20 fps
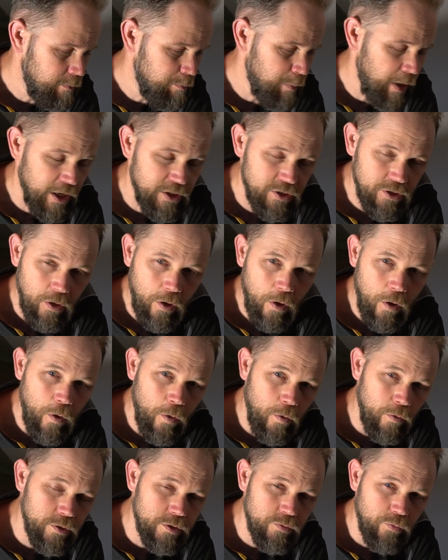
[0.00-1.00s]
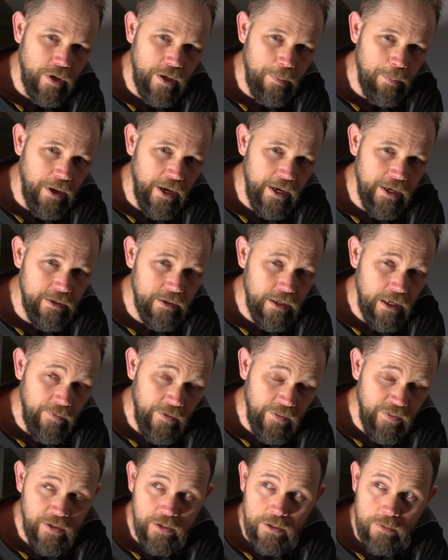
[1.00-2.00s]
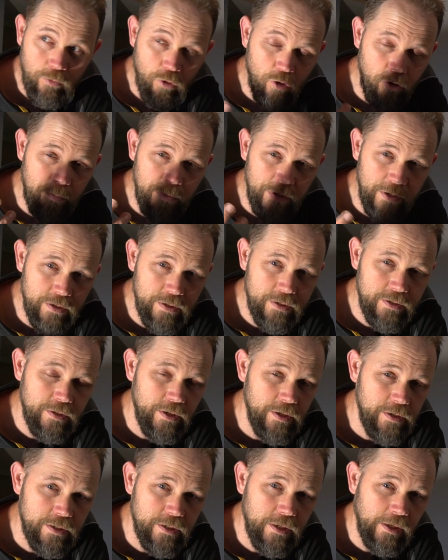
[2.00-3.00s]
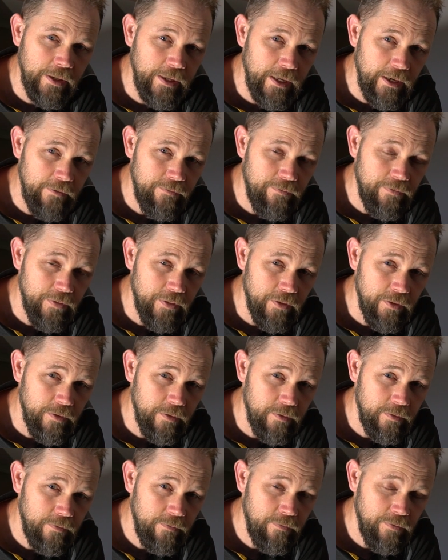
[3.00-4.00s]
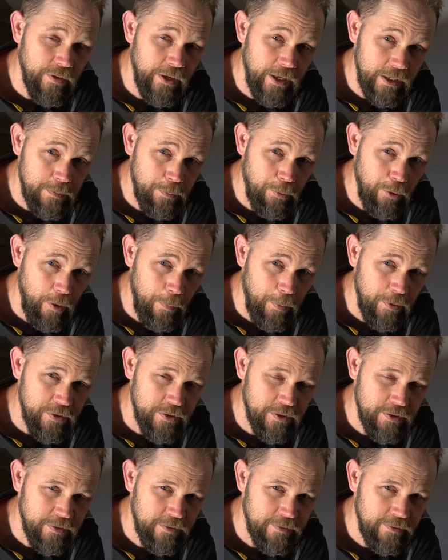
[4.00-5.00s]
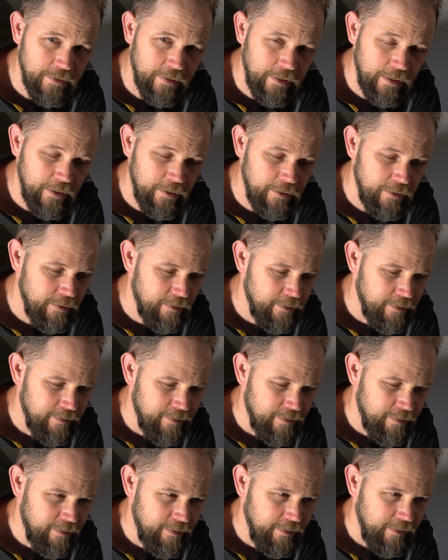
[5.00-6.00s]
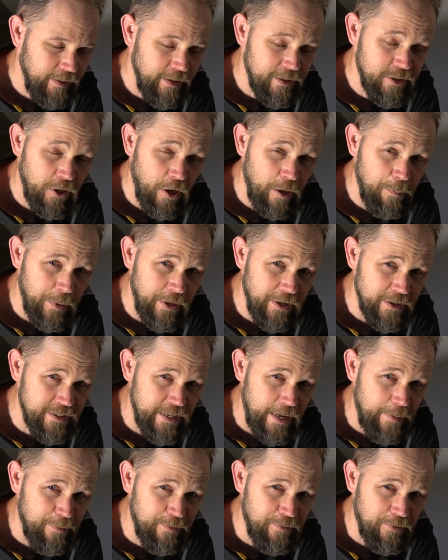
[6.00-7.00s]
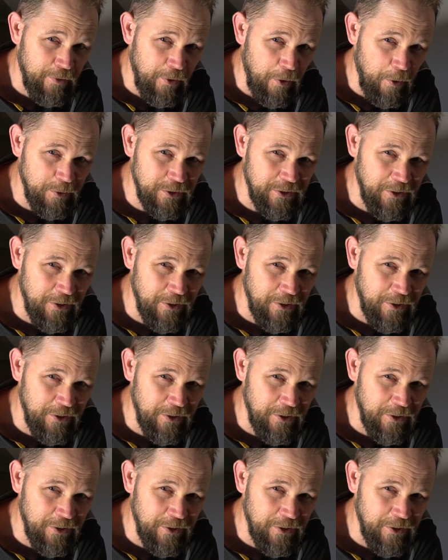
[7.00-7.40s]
patch the holes, repaint, and then this room is clear for the next purpose. Let's hope that doesn't happen for a long